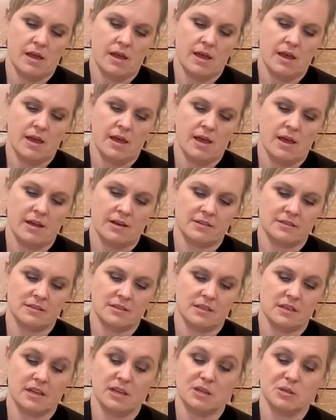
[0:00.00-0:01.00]
And
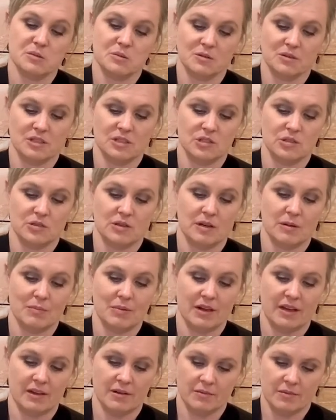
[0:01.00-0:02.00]
the kids will enjoy
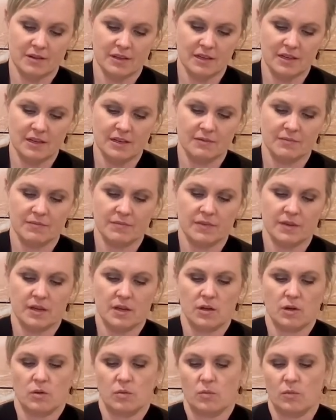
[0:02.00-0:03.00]
playing with it.
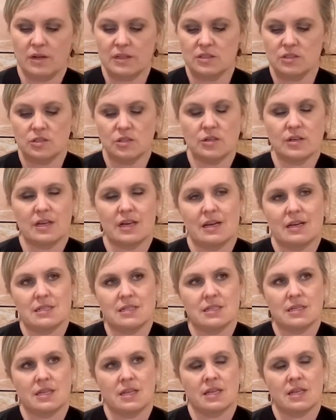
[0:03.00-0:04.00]
Once you get
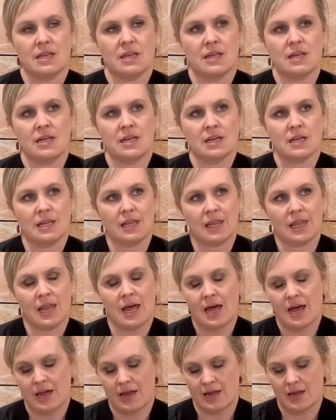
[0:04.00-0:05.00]
the
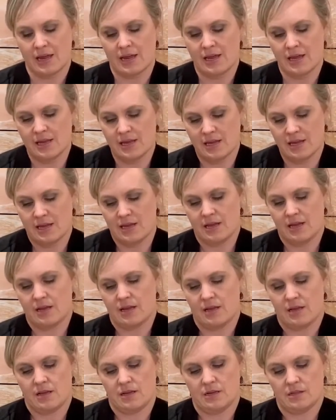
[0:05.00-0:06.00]
clay
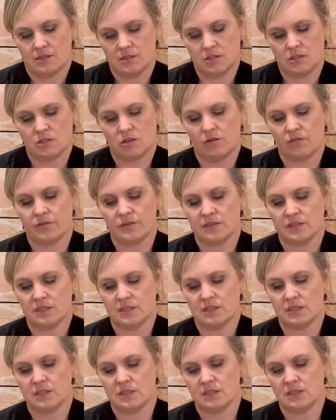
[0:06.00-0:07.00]

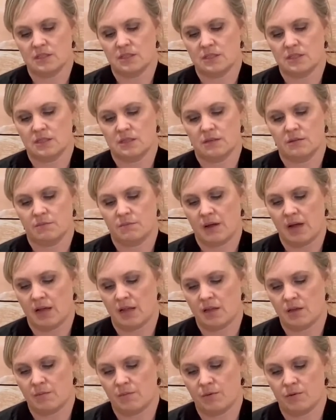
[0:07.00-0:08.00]
softened,
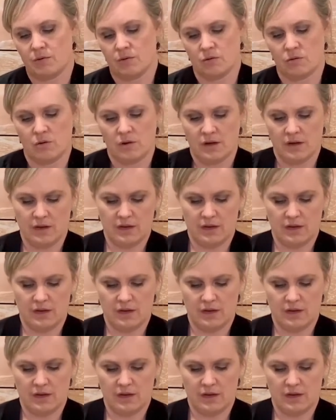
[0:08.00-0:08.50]
malleable,